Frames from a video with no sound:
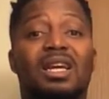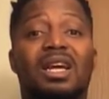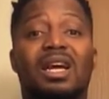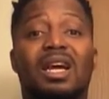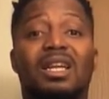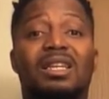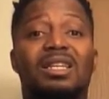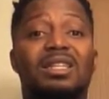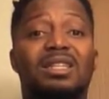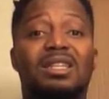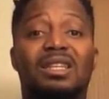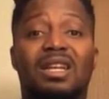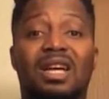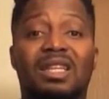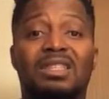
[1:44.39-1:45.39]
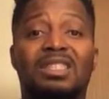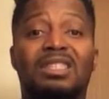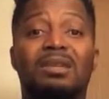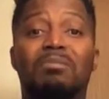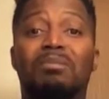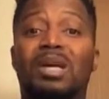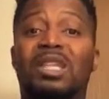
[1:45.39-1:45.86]
and
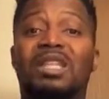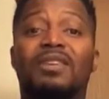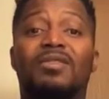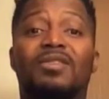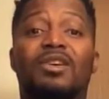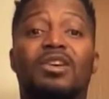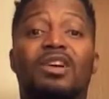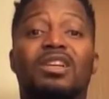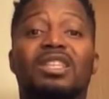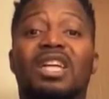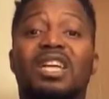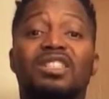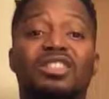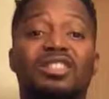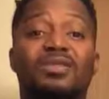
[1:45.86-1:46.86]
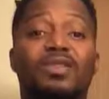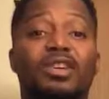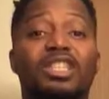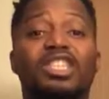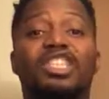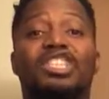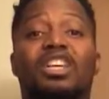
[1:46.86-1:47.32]
sympathy for not just for
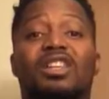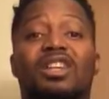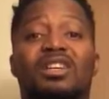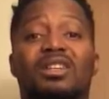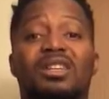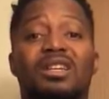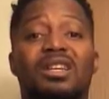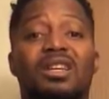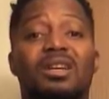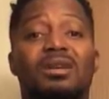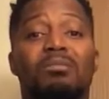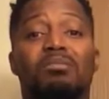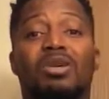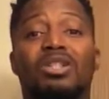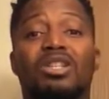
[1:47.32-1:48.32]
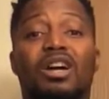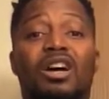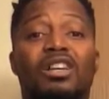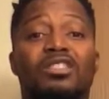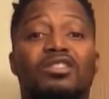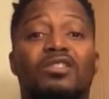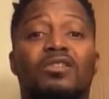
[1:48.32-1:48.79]
each other, but
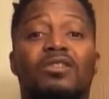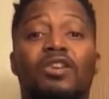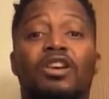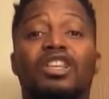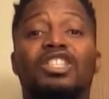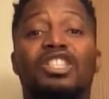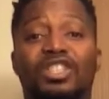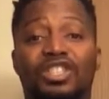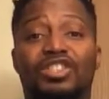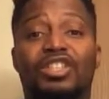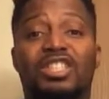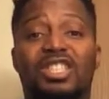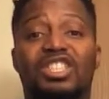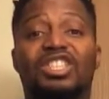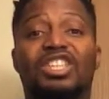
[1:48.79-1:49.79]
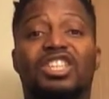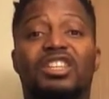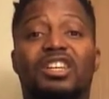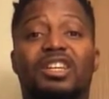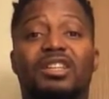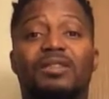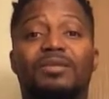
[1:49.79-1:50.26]
also for our children in
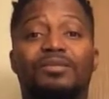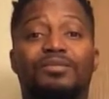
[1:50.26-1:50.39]
general.